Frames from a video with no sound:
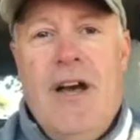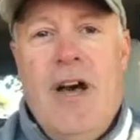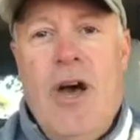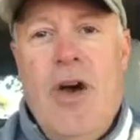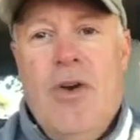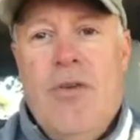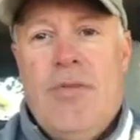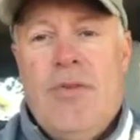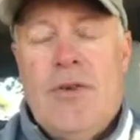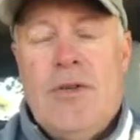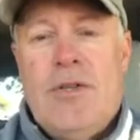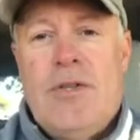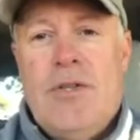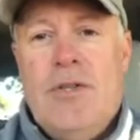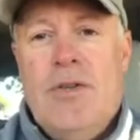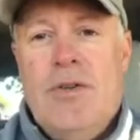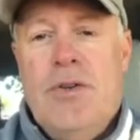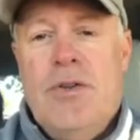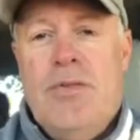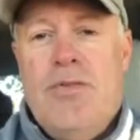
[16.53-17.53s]
over
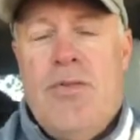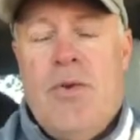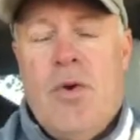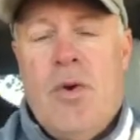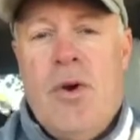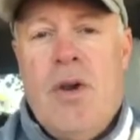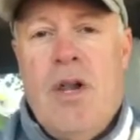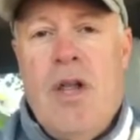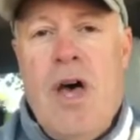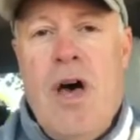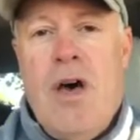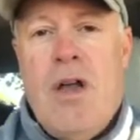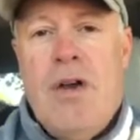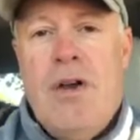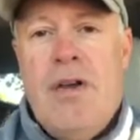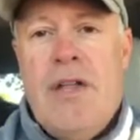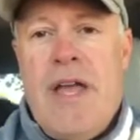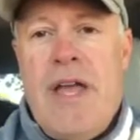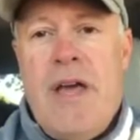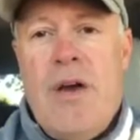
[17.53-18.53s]
to Fort
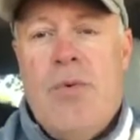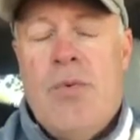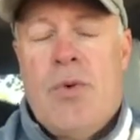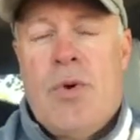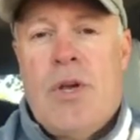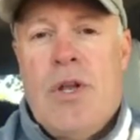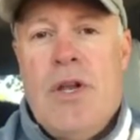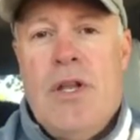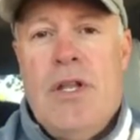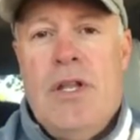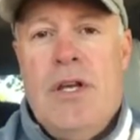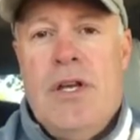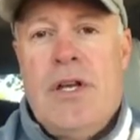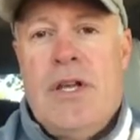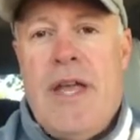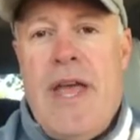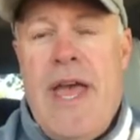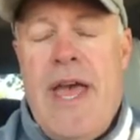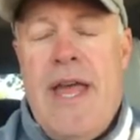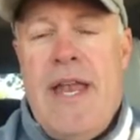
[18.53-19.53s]
Lauderdale. We're going to
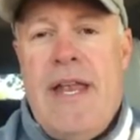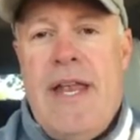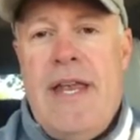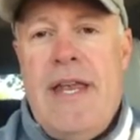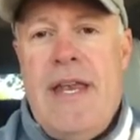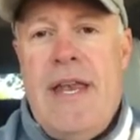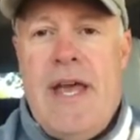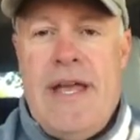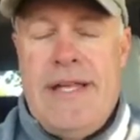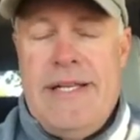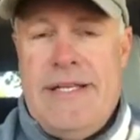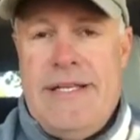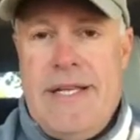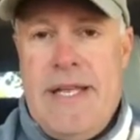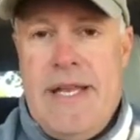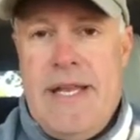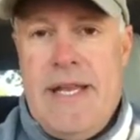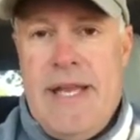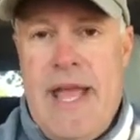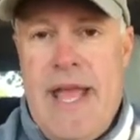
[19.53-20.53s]
look at a
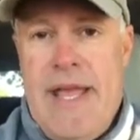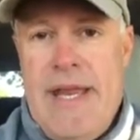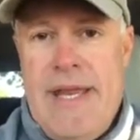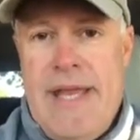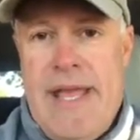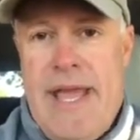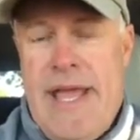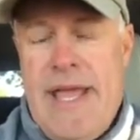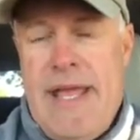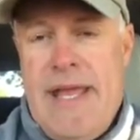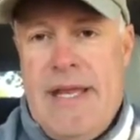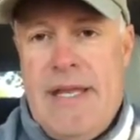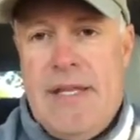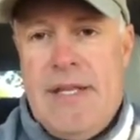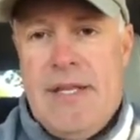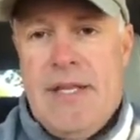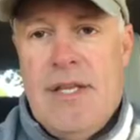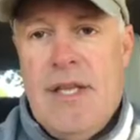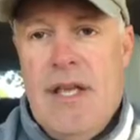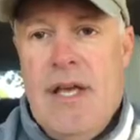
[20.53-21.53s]

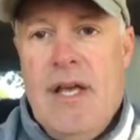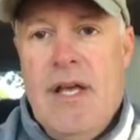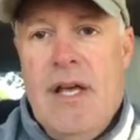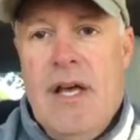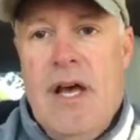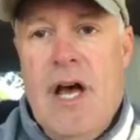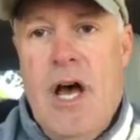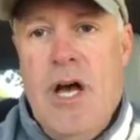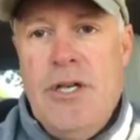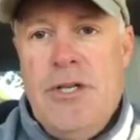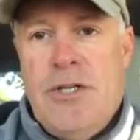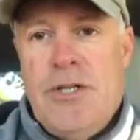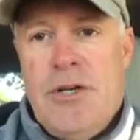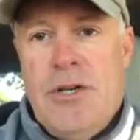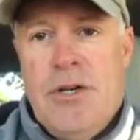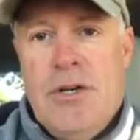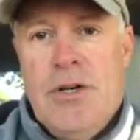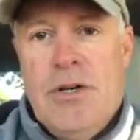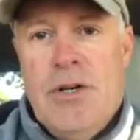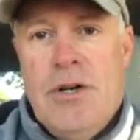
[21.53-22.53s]
1988
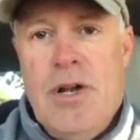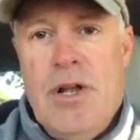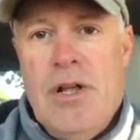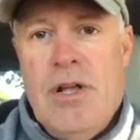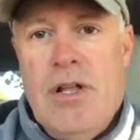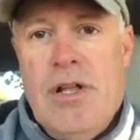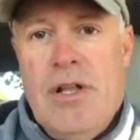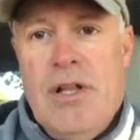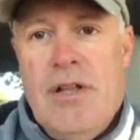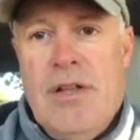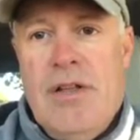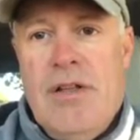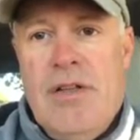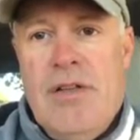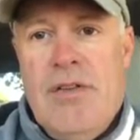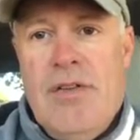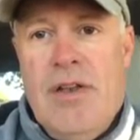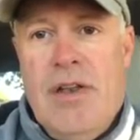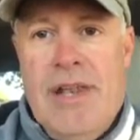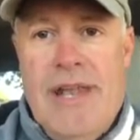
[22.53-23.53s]
Hunter
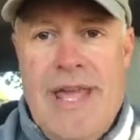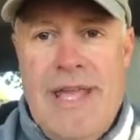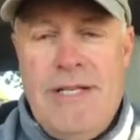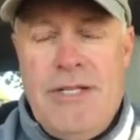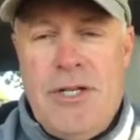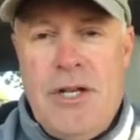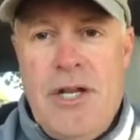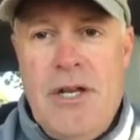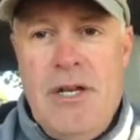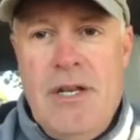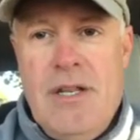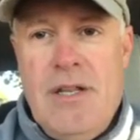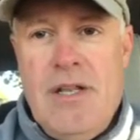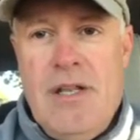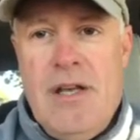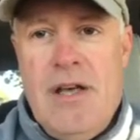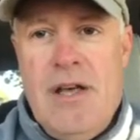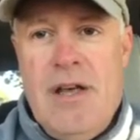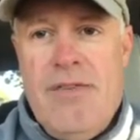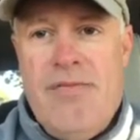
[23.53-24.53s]
Legend
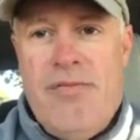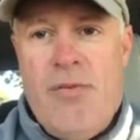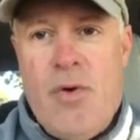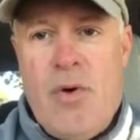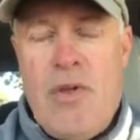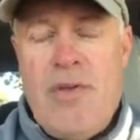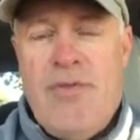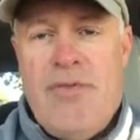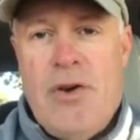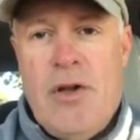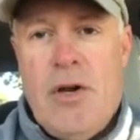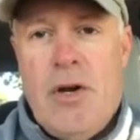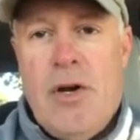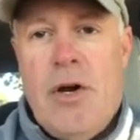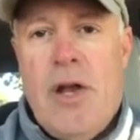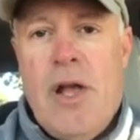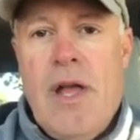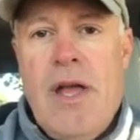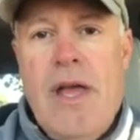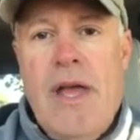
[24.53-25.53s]

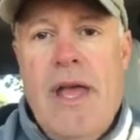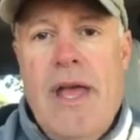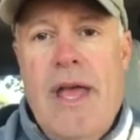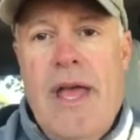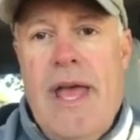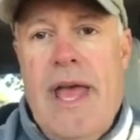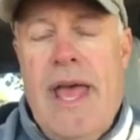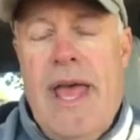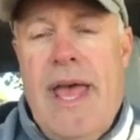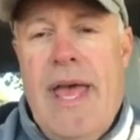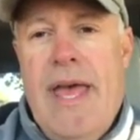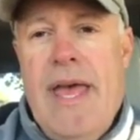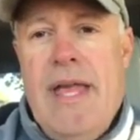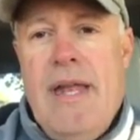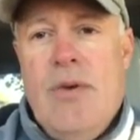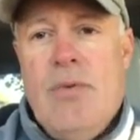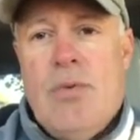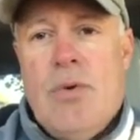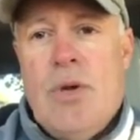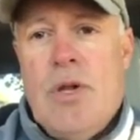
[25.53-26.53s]
40-footer.
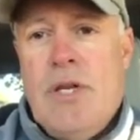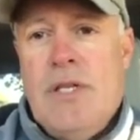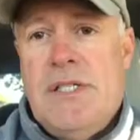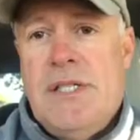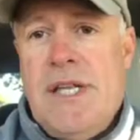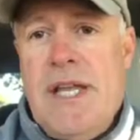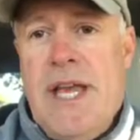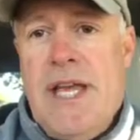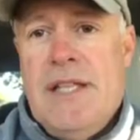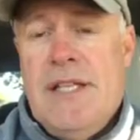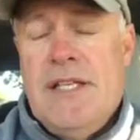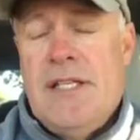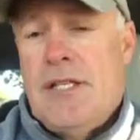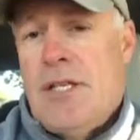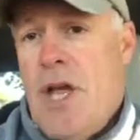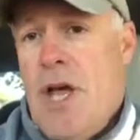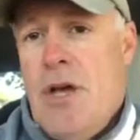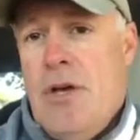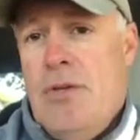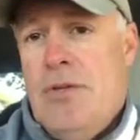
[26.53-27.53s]
And we're going to see how this
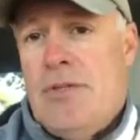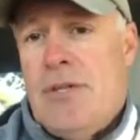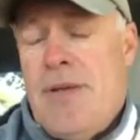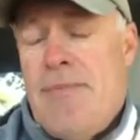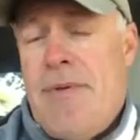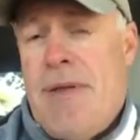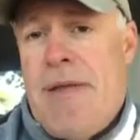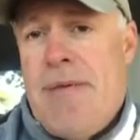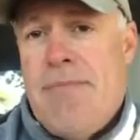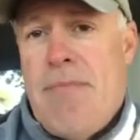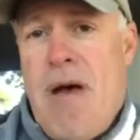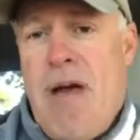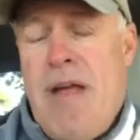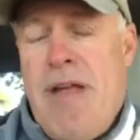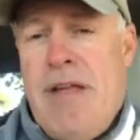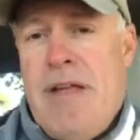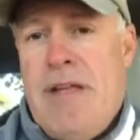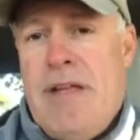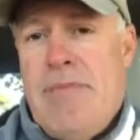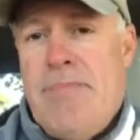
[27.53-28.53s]
goes. I mean,
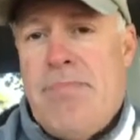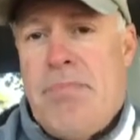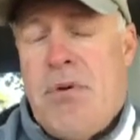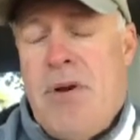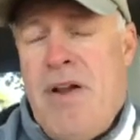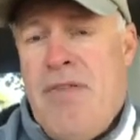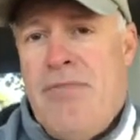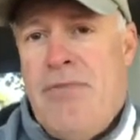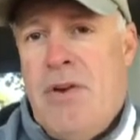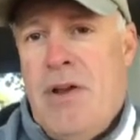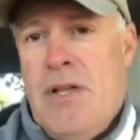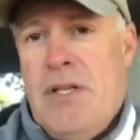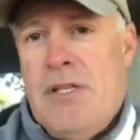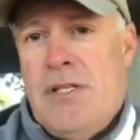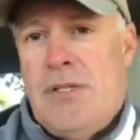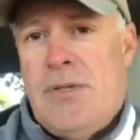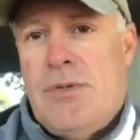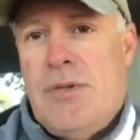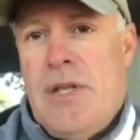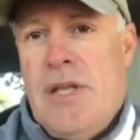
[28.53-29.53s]
my
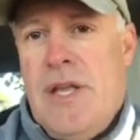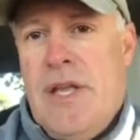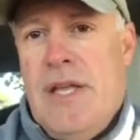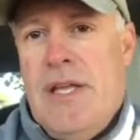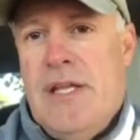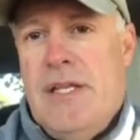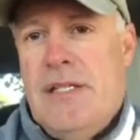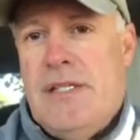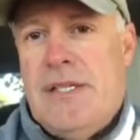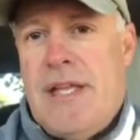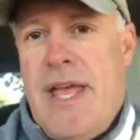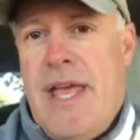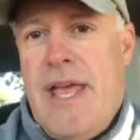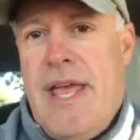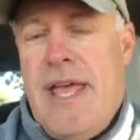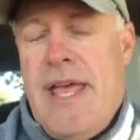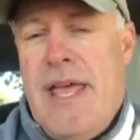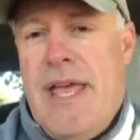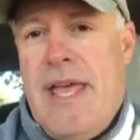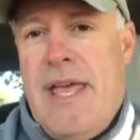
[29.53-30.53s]
preference is
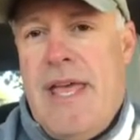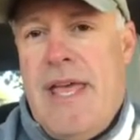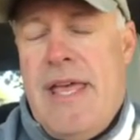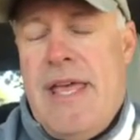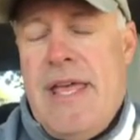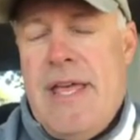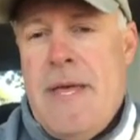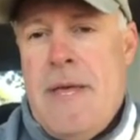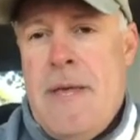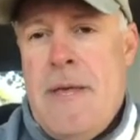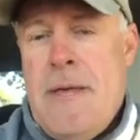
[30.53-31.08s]
a